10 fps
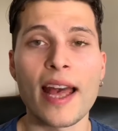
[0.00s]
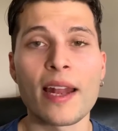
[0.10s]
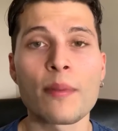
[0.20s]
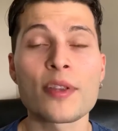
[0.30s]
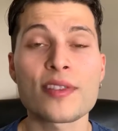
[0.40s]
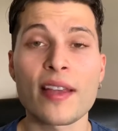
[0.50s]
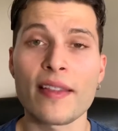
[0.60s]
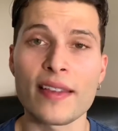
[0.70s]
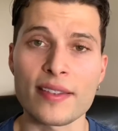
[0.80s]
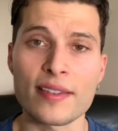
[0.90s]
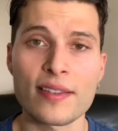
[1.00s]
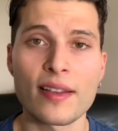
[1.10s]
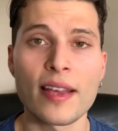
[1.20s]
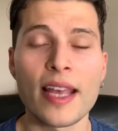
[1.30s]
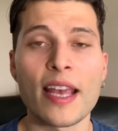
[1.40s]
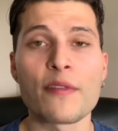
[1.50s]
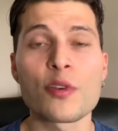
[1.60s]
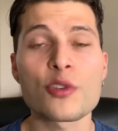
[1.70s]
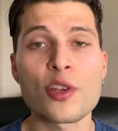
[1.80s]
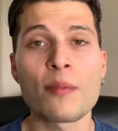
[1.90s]
And I must say this, if
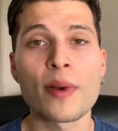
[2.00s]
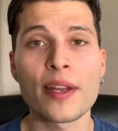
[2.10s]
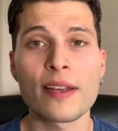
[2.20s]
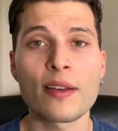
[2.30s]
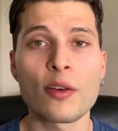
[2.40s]
you're somebody